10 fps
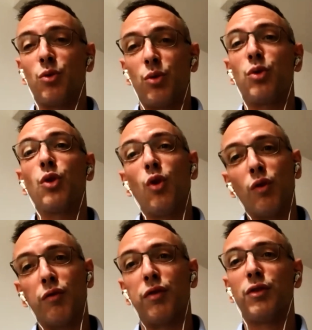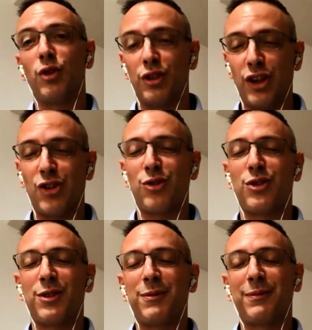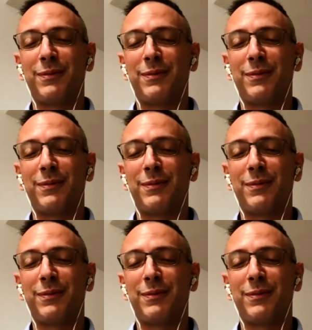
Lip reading: to solve those issues.